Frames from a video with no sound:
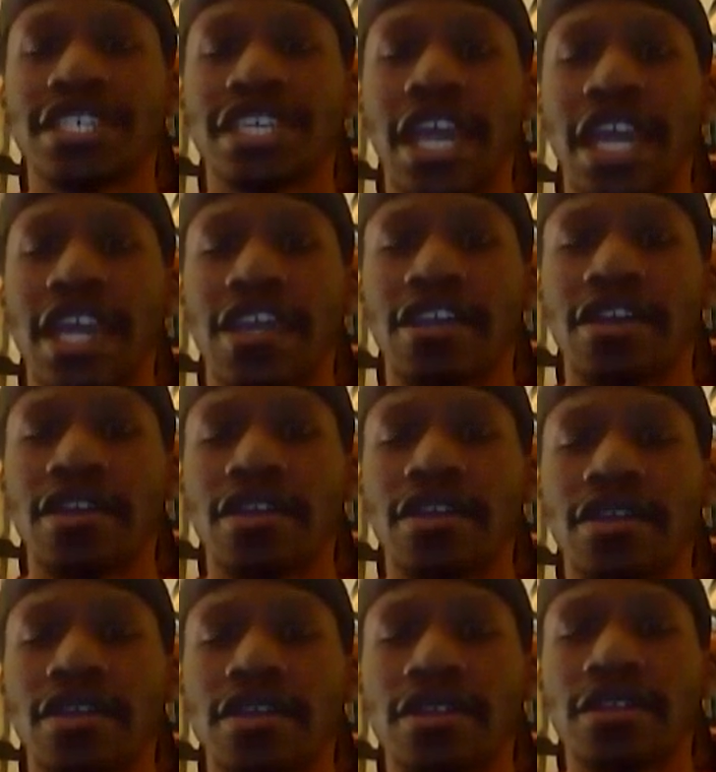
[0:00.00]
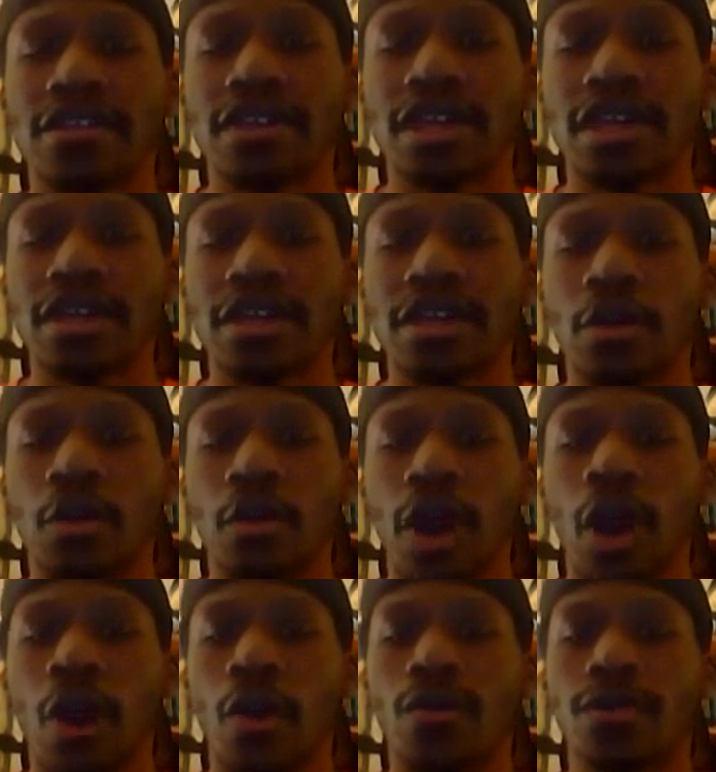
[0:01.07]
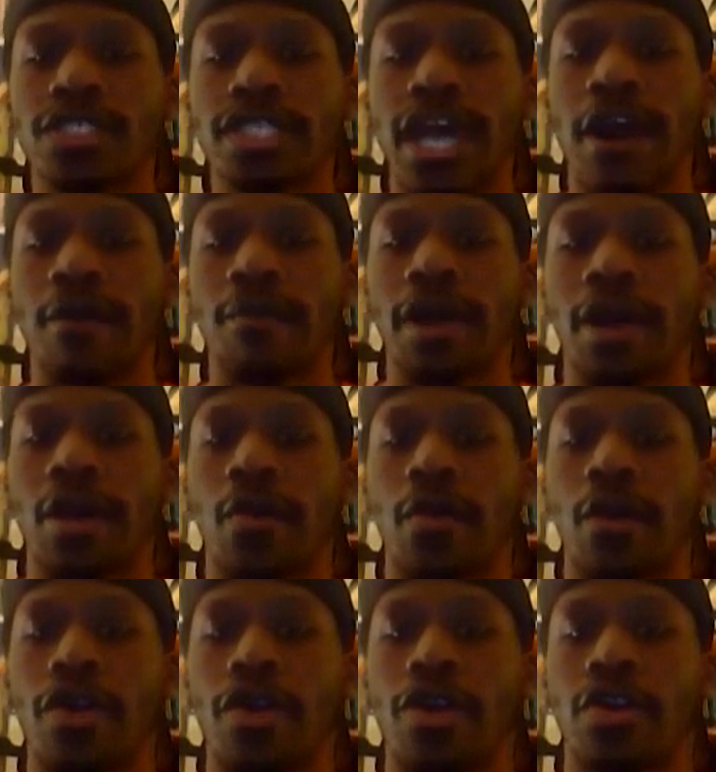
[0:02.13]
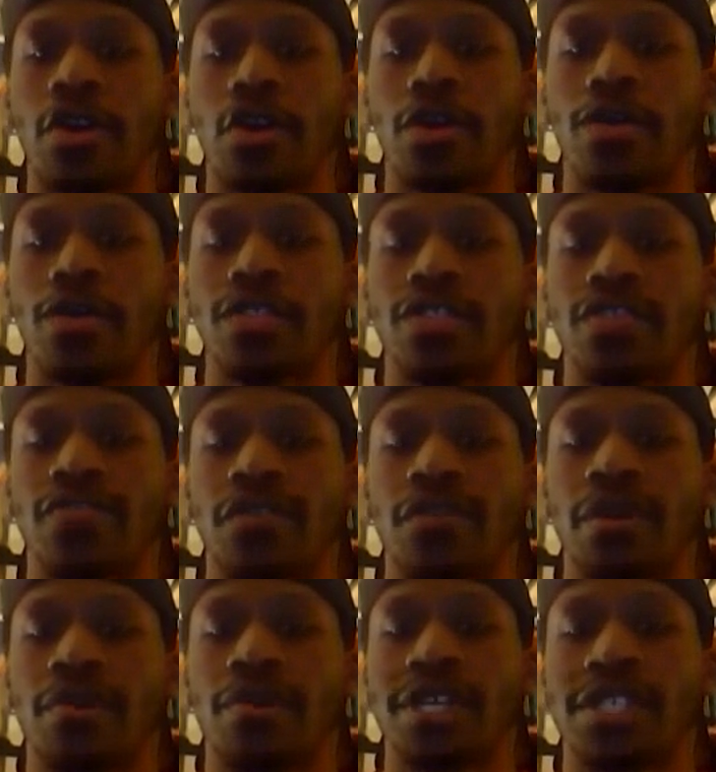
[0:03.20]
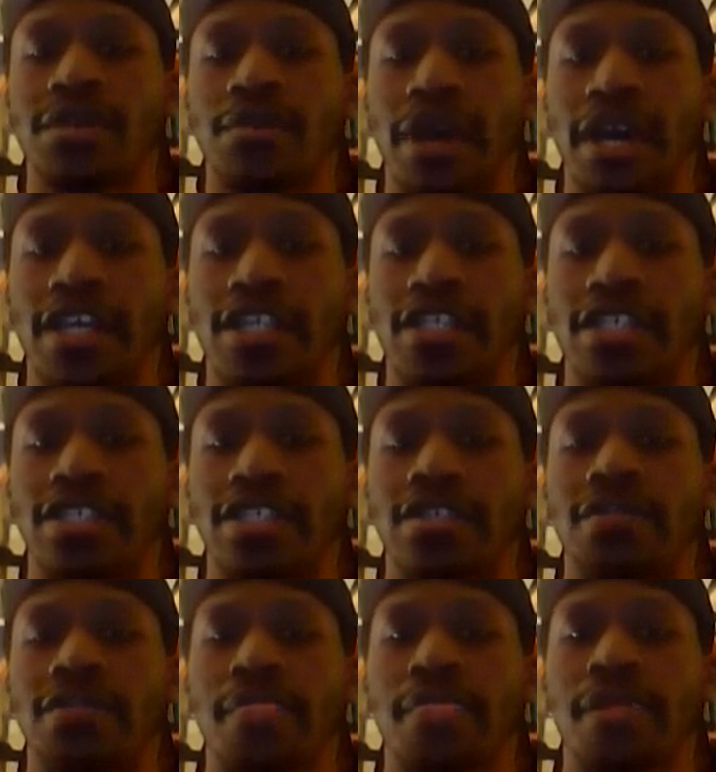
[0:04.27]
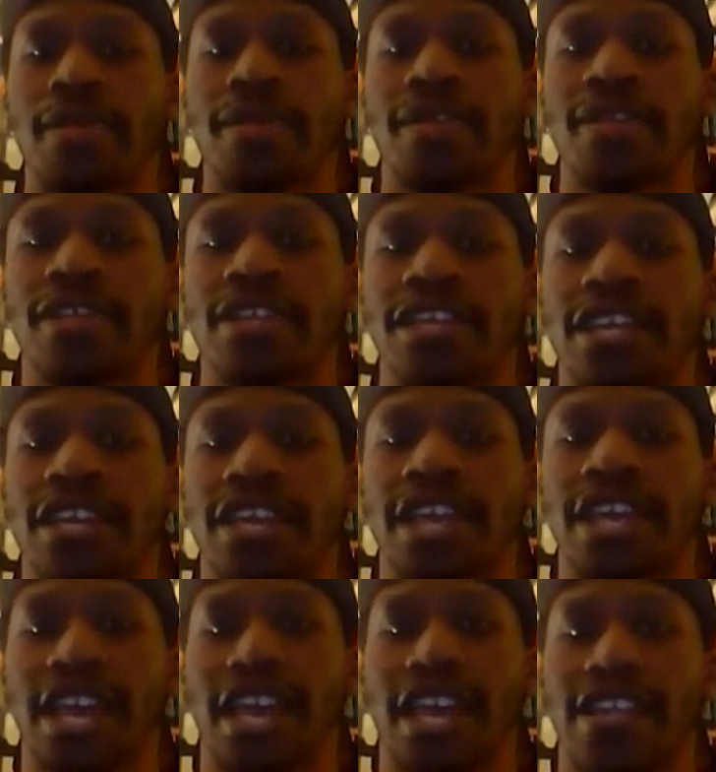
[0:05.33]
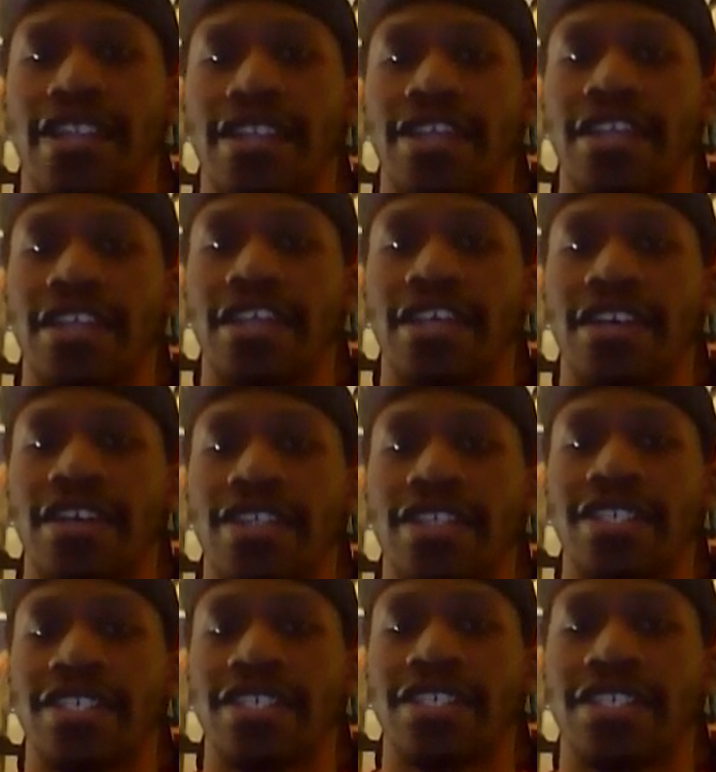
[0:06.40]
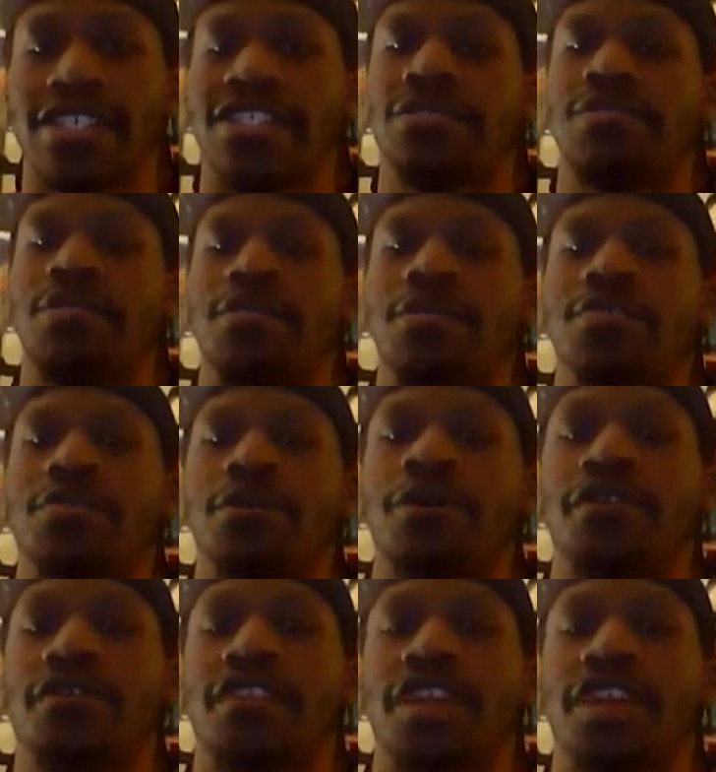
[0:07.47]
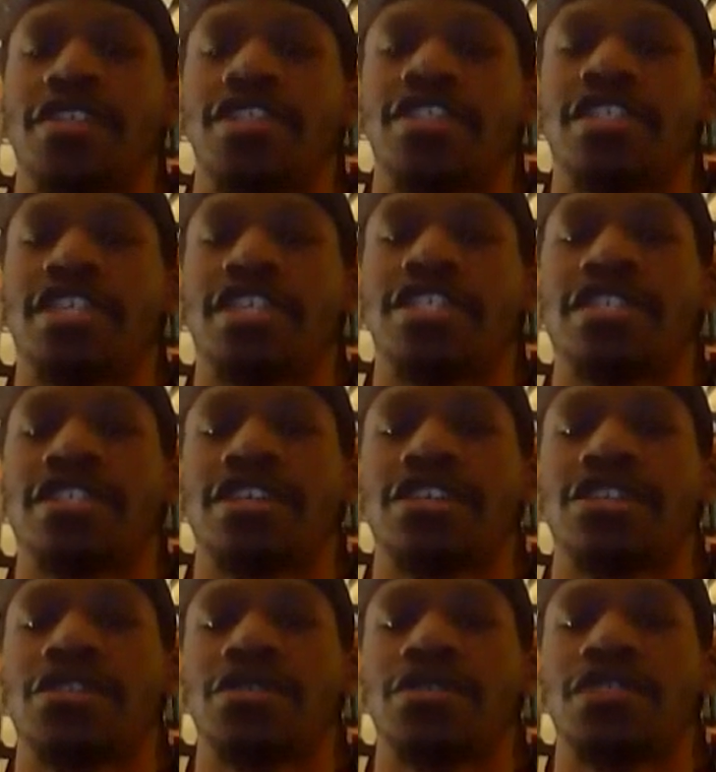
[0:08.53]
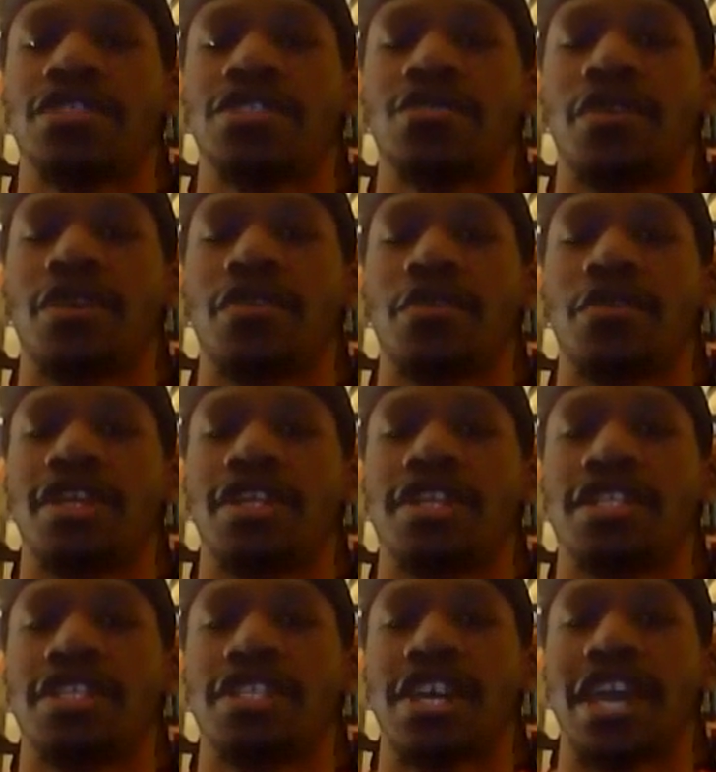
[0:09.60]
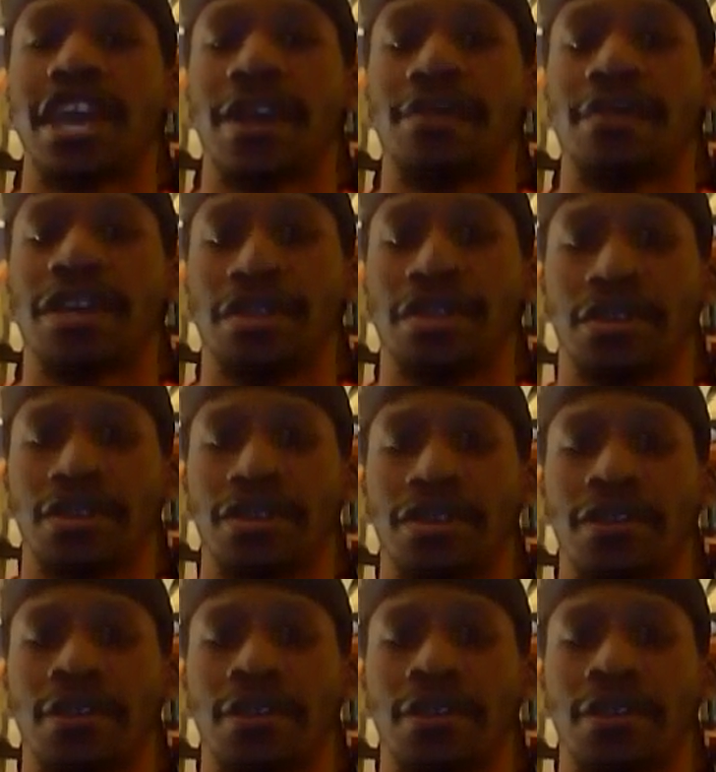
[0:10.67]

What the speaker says: getting hosed down by a water hose from a bunch of mice. And, you know, this typical Smoker face. He doesn't look too disgruntled, but he doesn't look happy either.